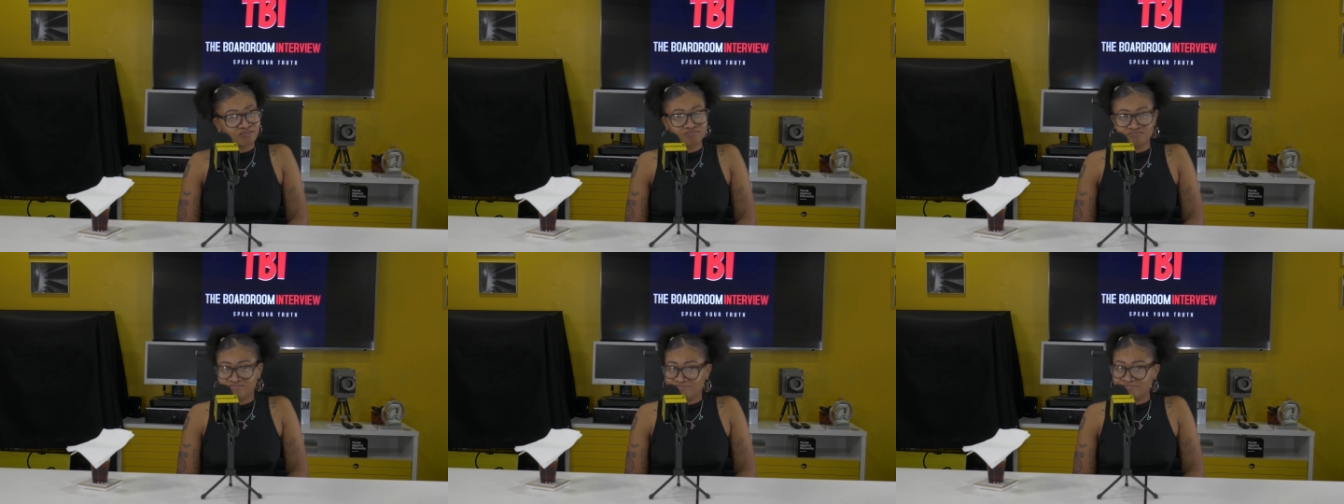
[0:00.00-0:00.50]

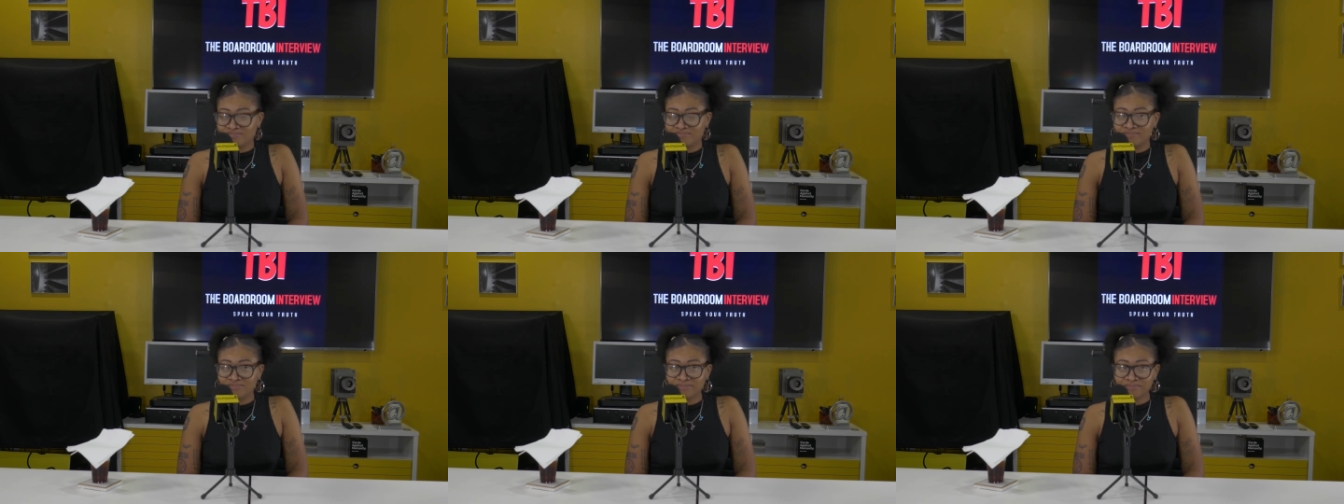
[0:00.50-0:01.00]
What
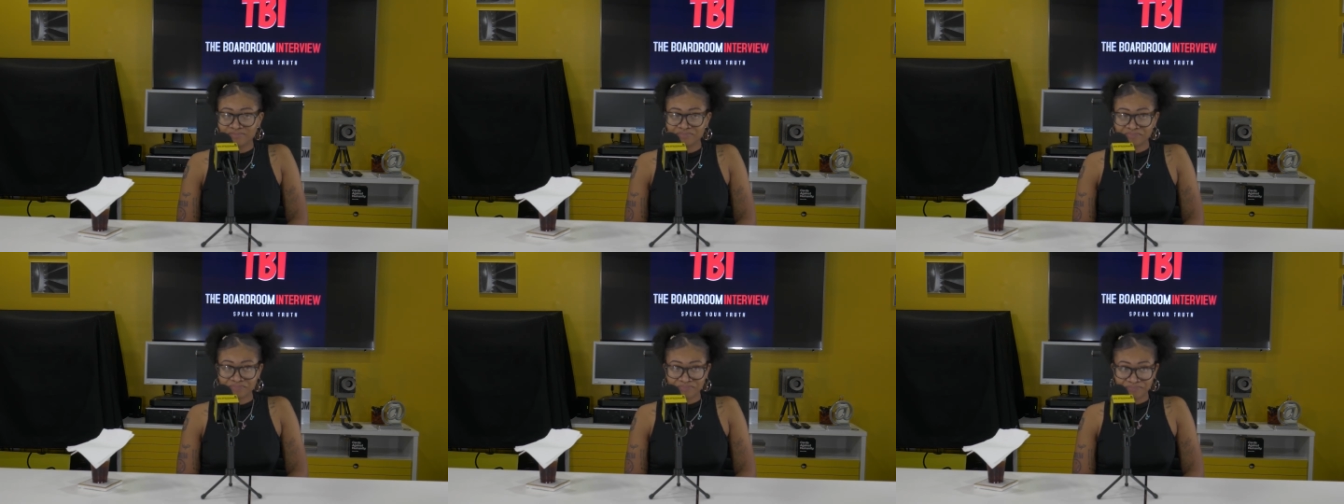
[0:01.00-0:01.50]
top
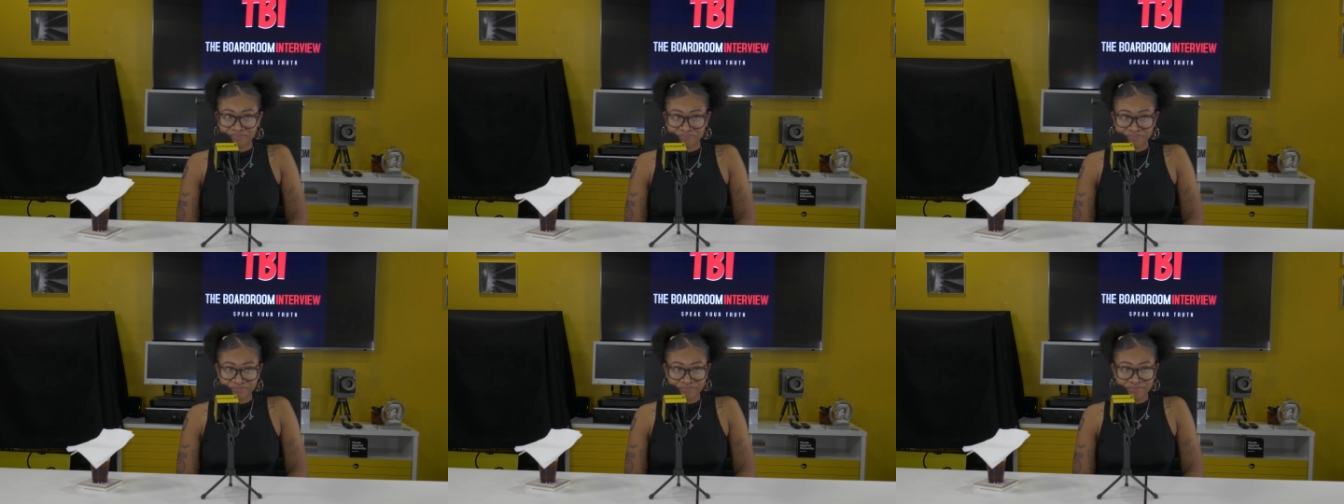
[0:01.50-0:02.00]

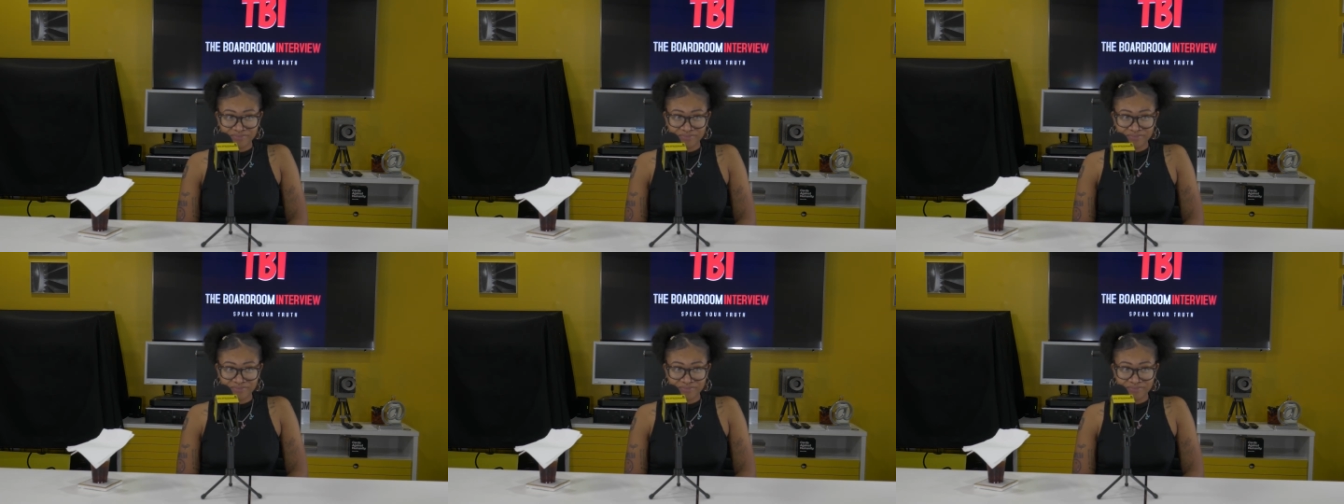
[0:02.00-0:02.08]
fries?